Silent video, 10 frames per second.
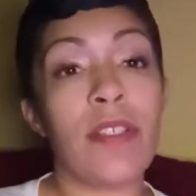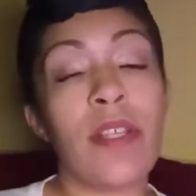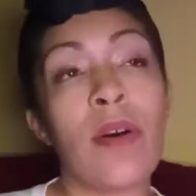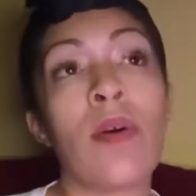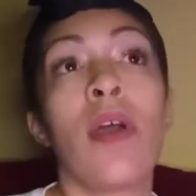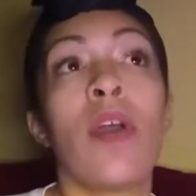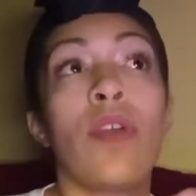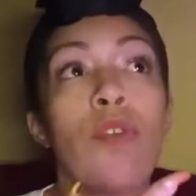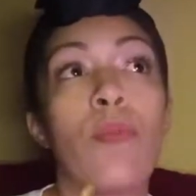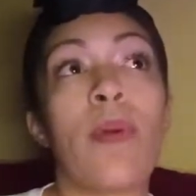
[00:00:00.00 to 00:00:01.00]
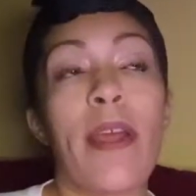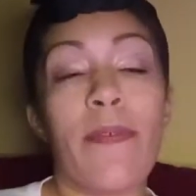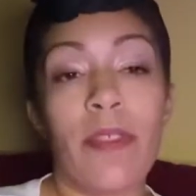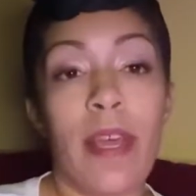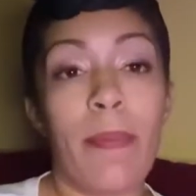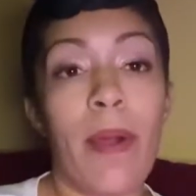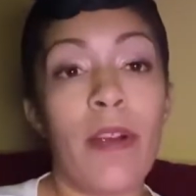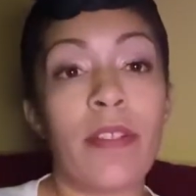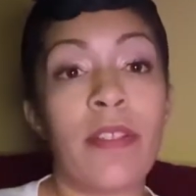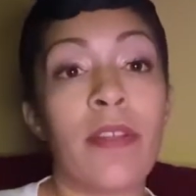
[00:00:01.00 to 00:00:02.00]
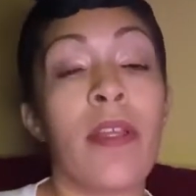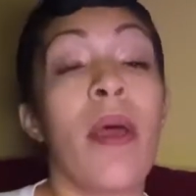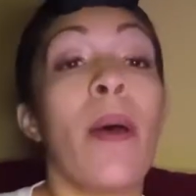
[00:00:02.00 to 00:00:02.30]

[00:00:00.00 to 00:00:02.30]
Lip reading: So you pray for that person,